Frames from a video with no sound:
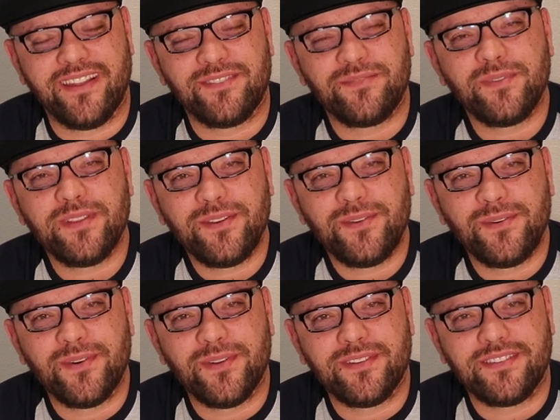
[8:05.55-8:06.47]
It's really
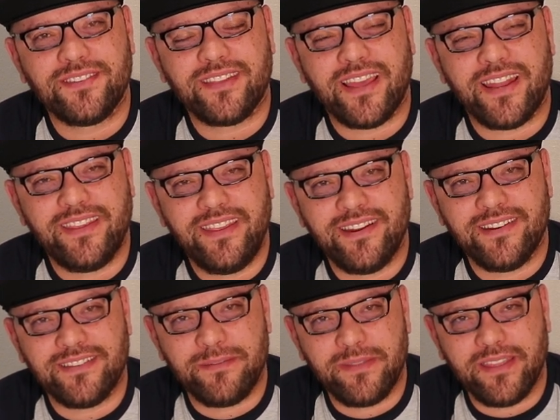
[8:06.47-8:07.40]
cool to just kind of
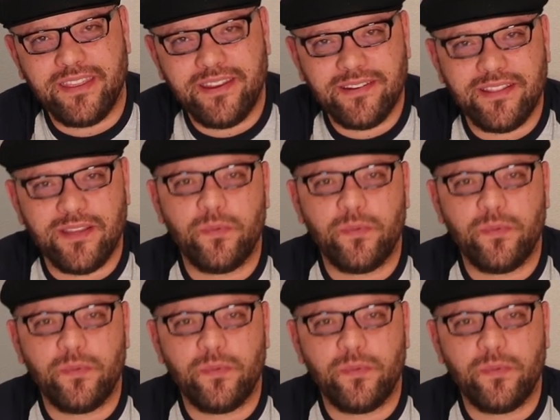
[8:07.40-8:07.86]
hear some of the gear